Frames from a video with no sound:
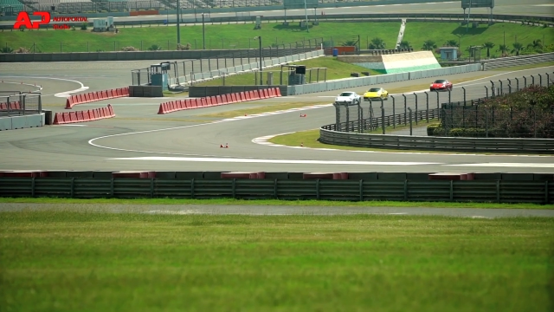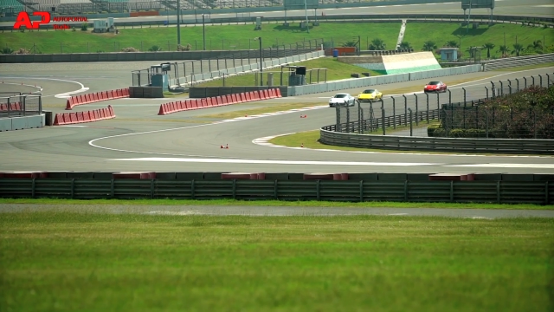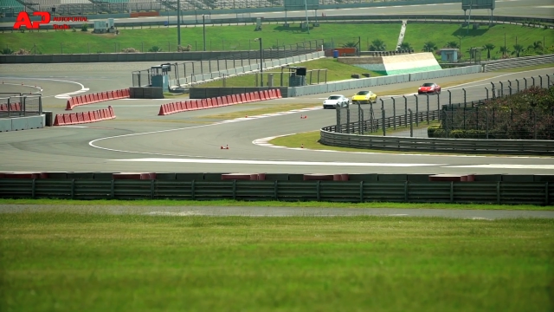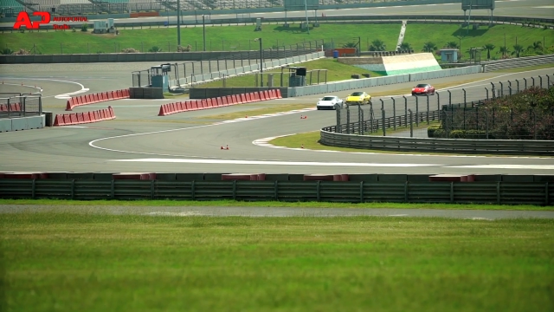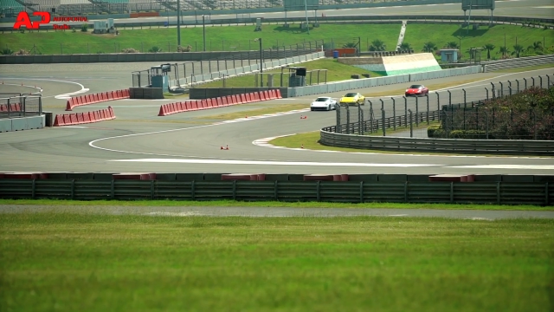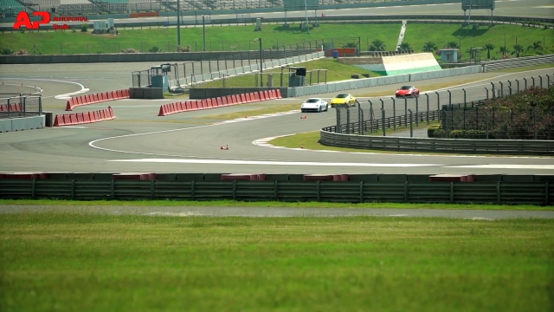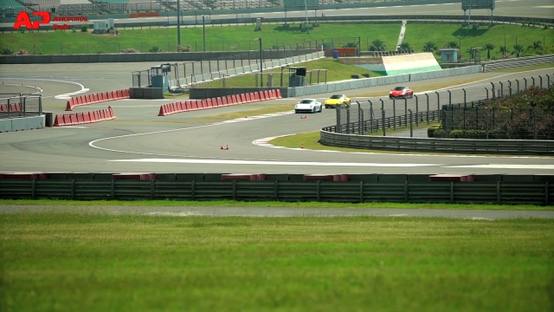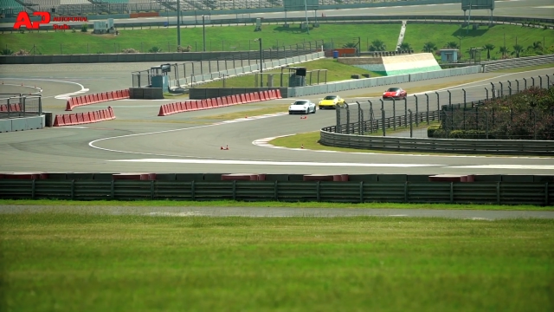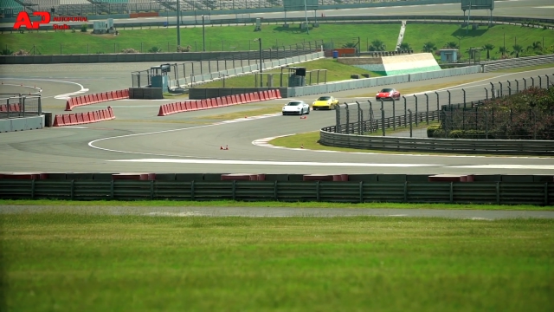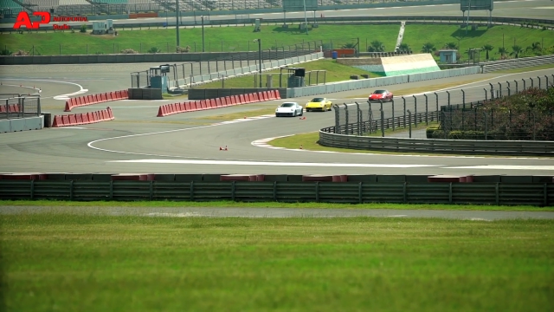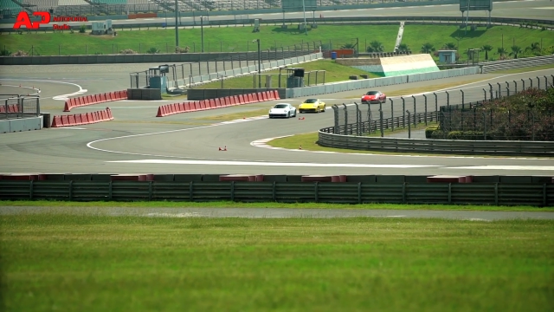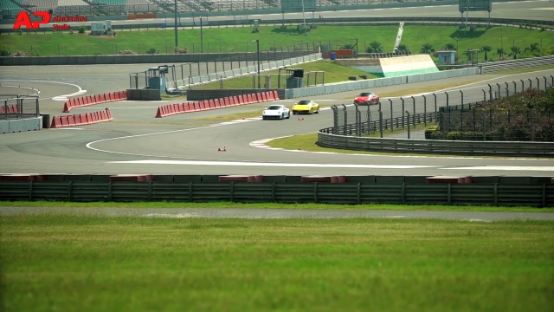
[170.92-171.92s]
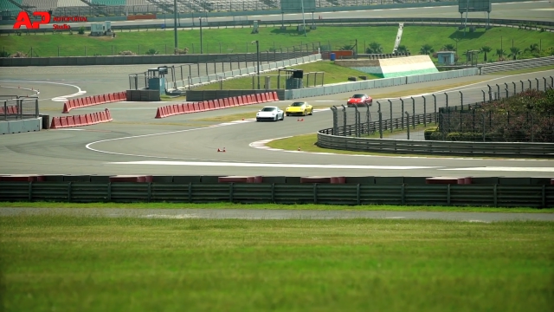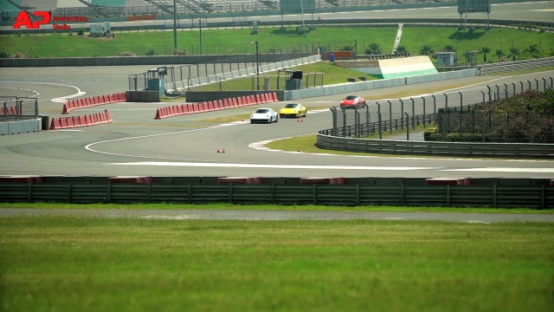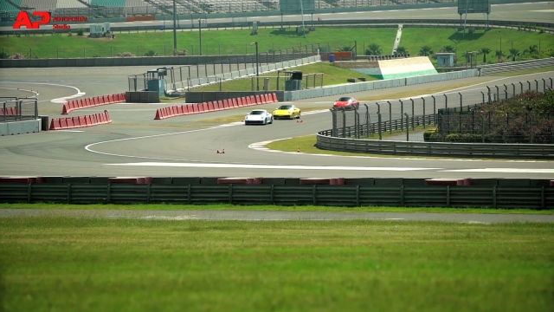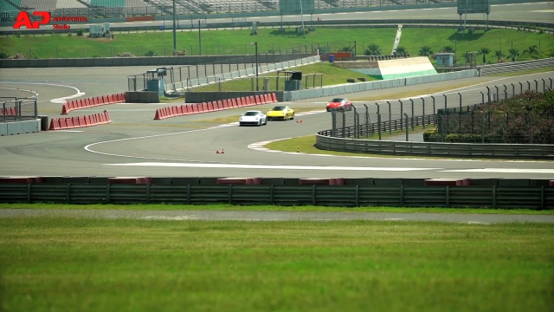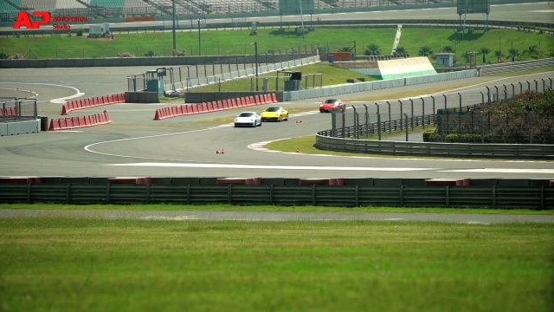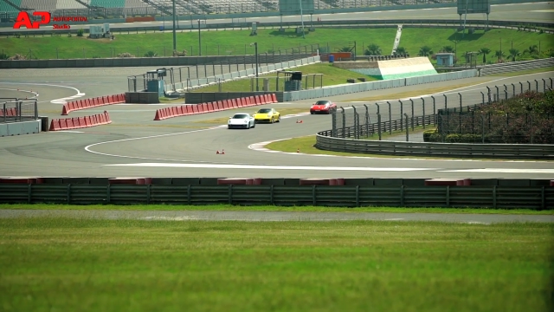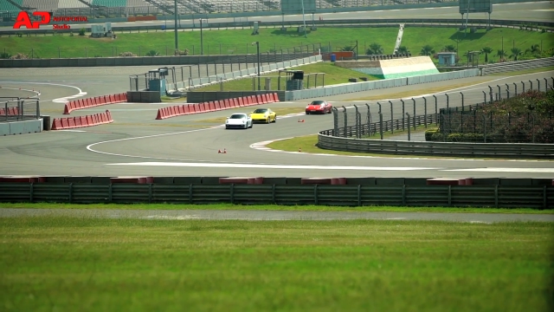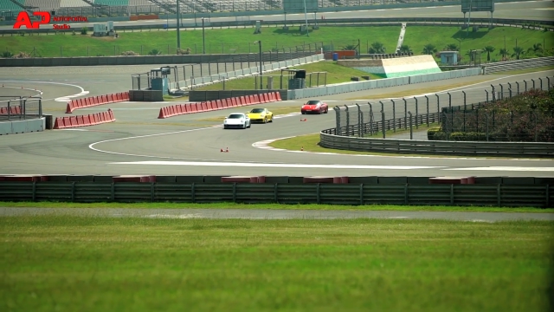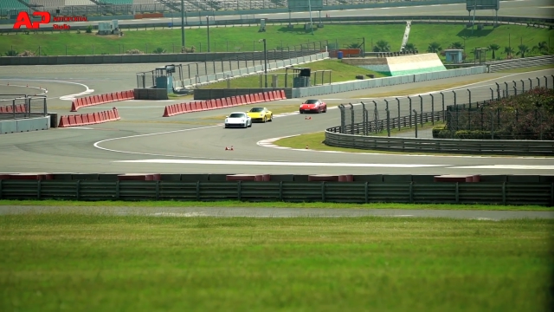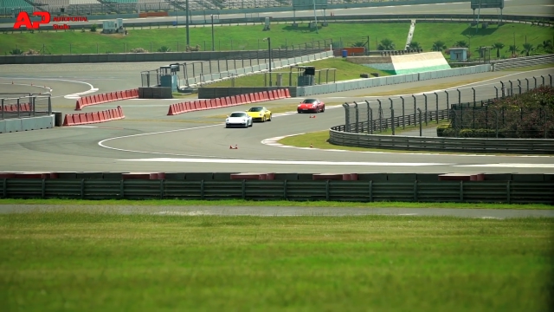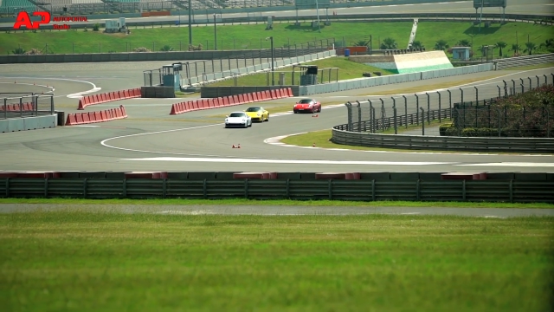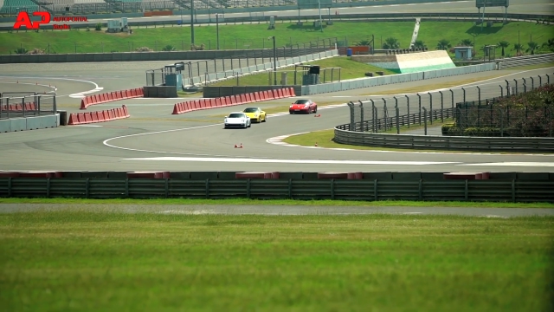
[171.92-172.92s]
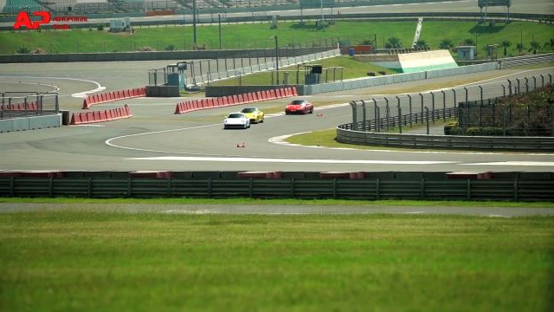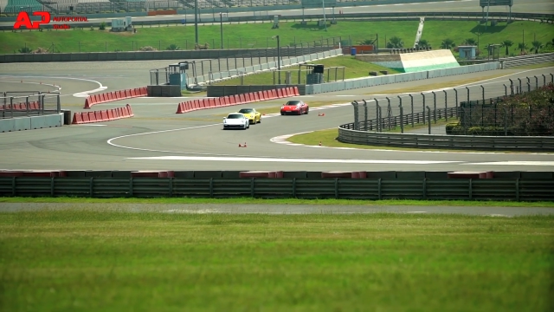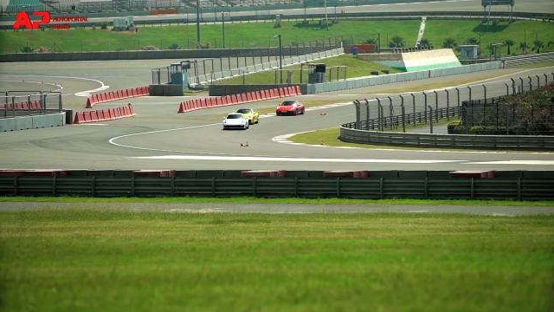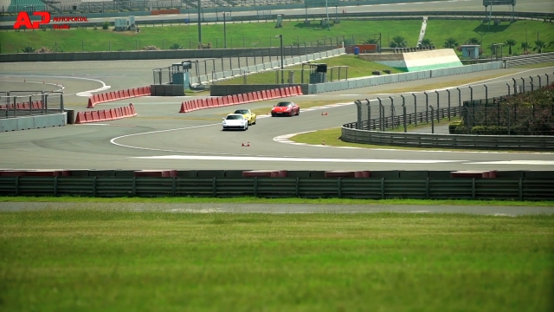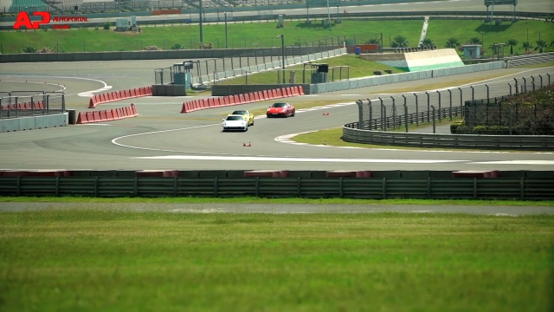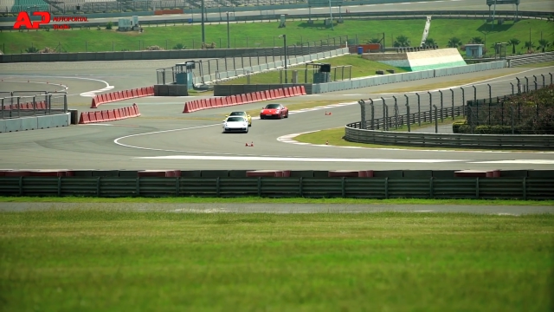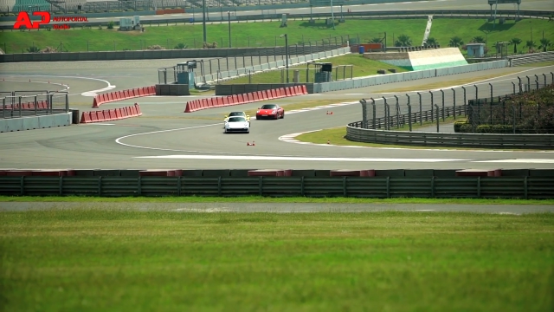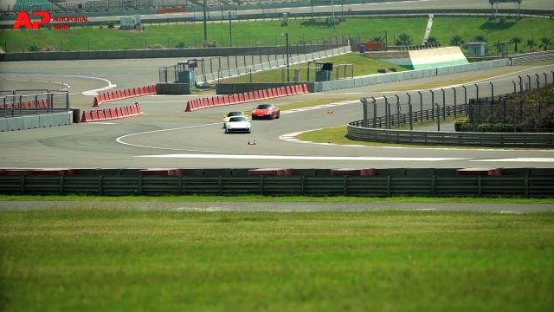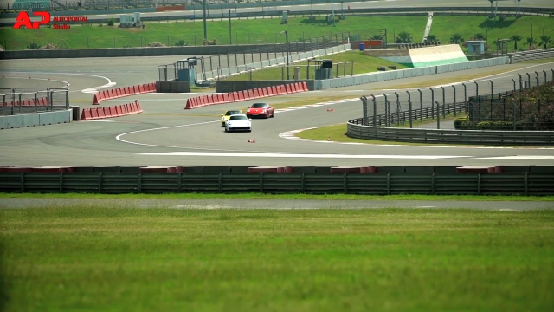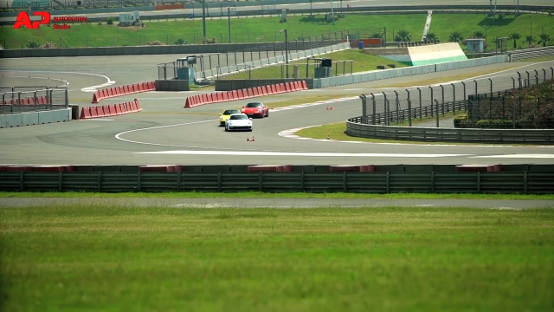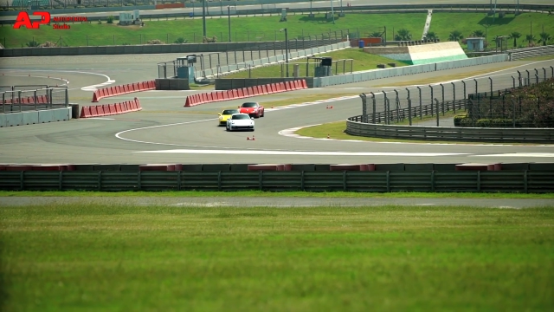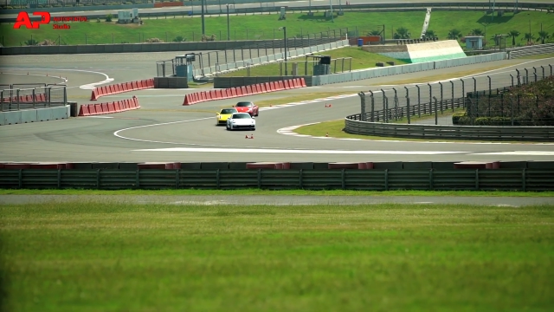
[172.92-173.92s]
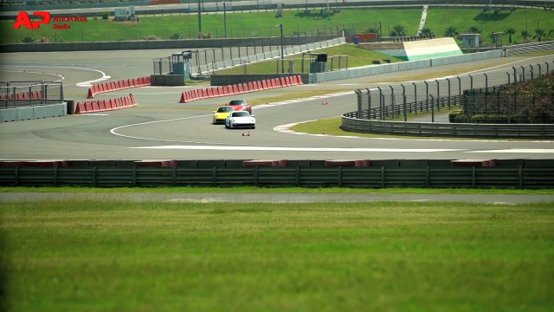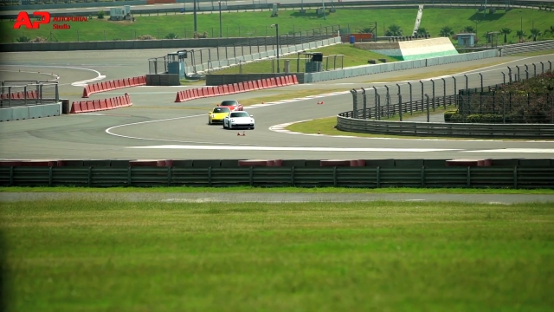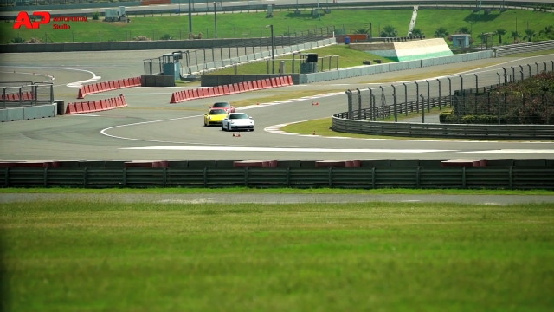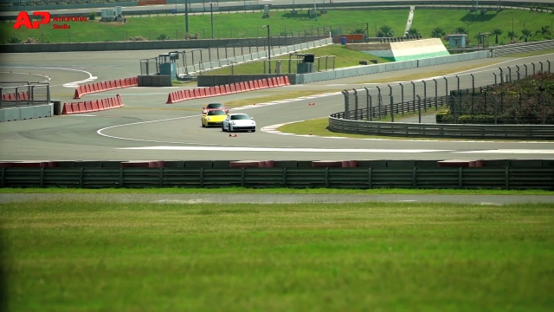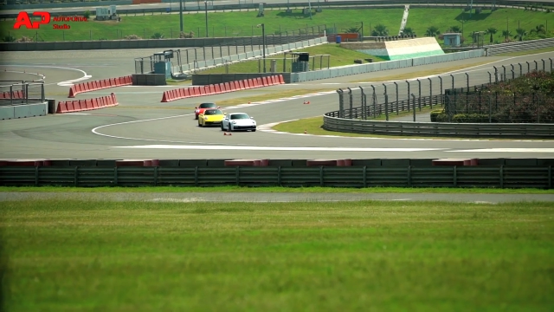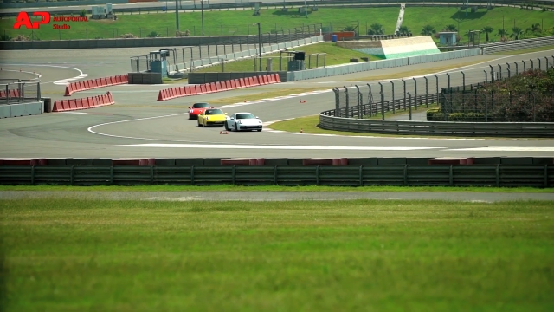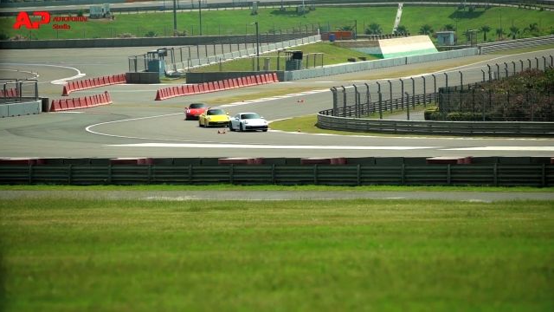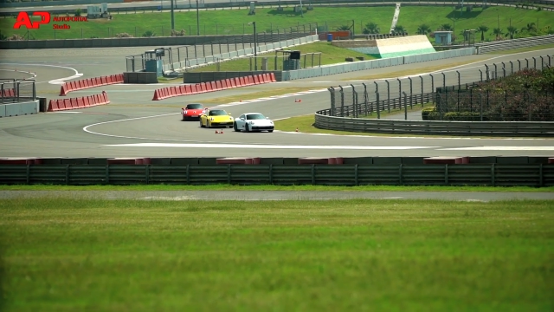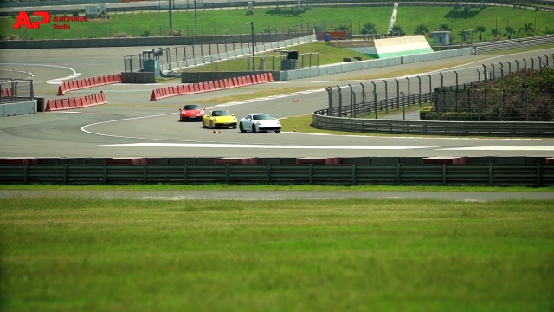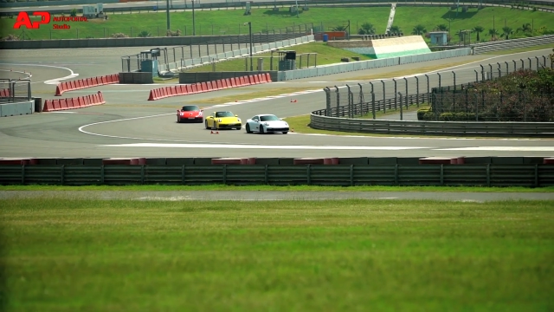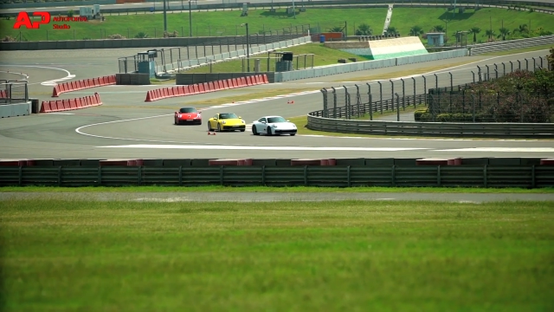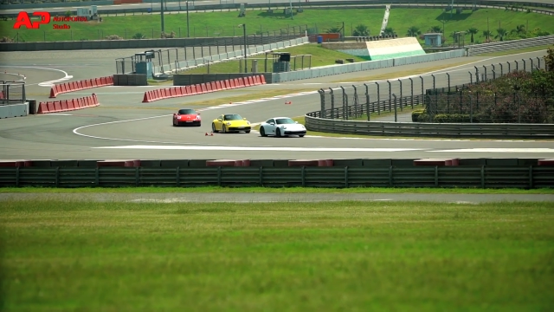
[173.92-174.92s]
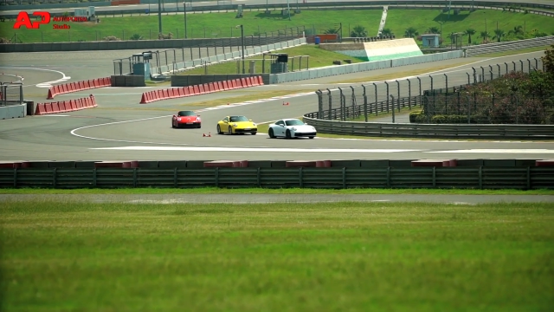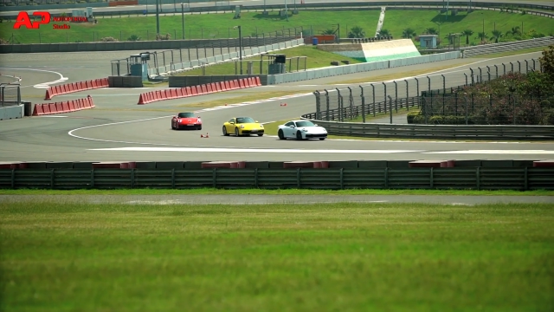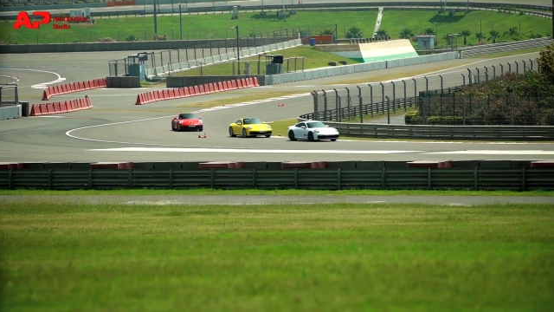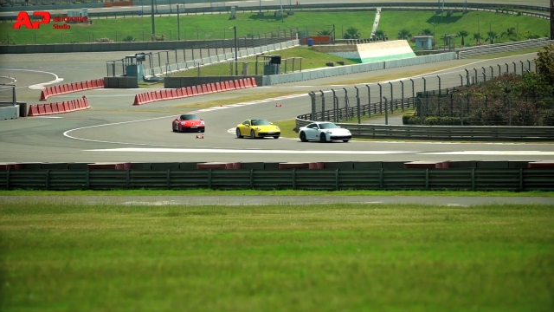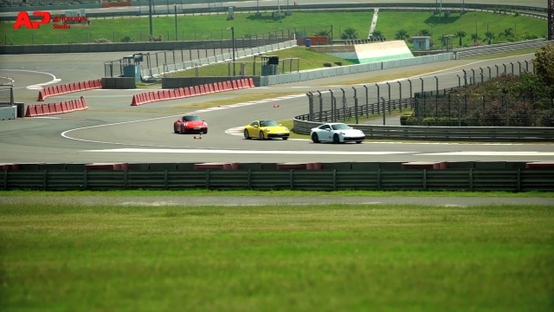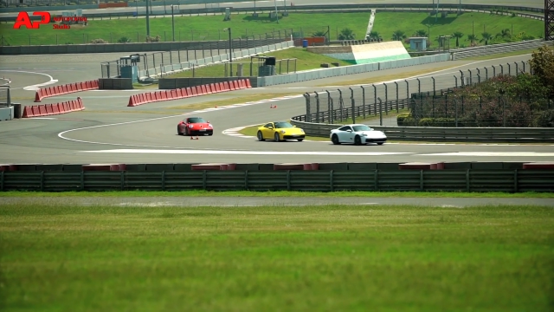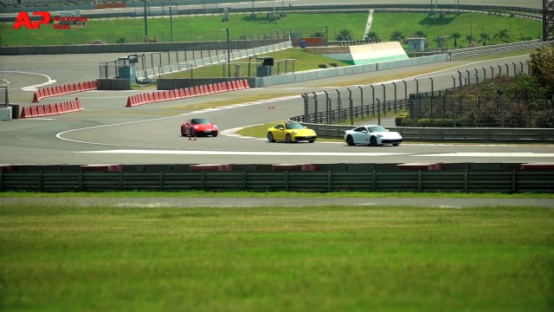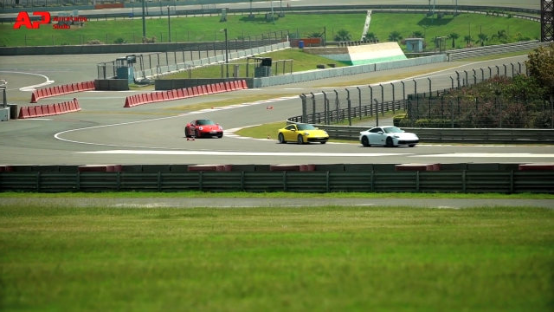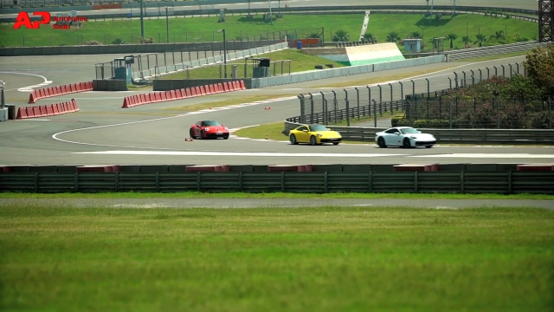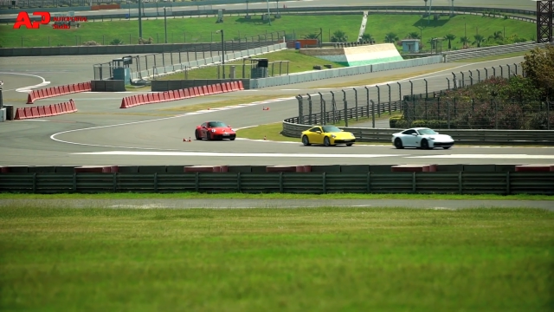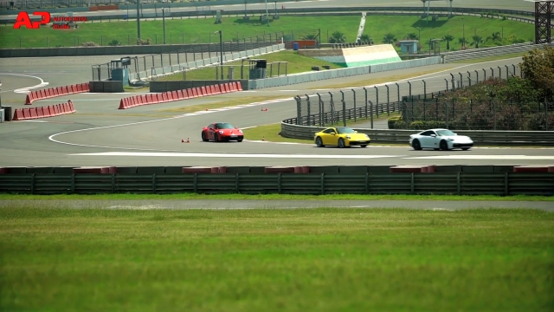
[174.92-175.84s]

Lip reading: Nobody's mouth can be seen.